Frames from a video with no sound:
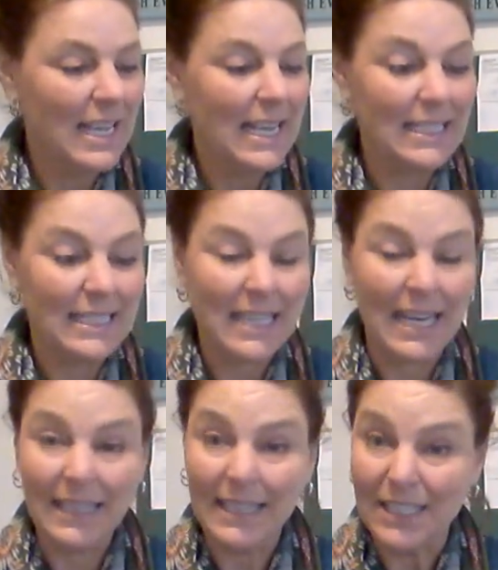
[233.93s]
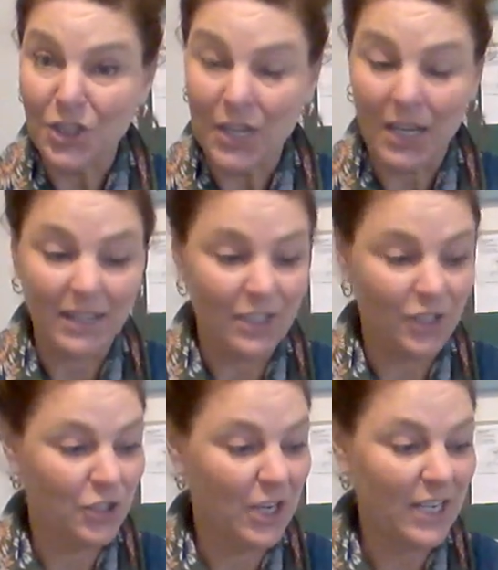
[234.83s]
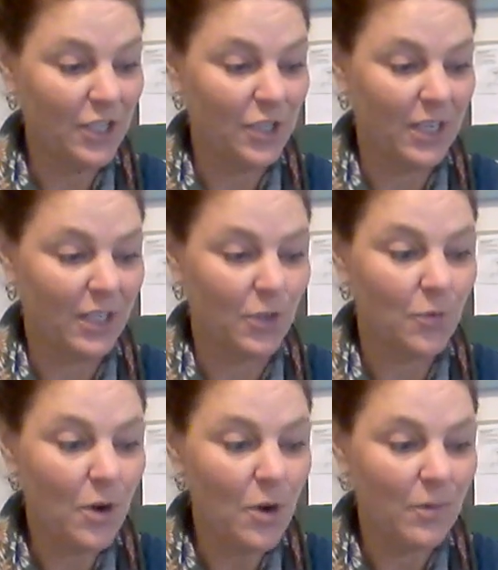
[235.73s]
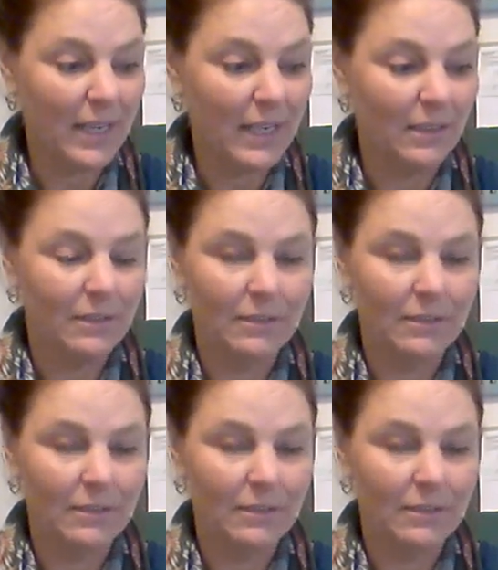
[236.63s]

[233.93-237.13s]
Inside the shell it's changing, growing.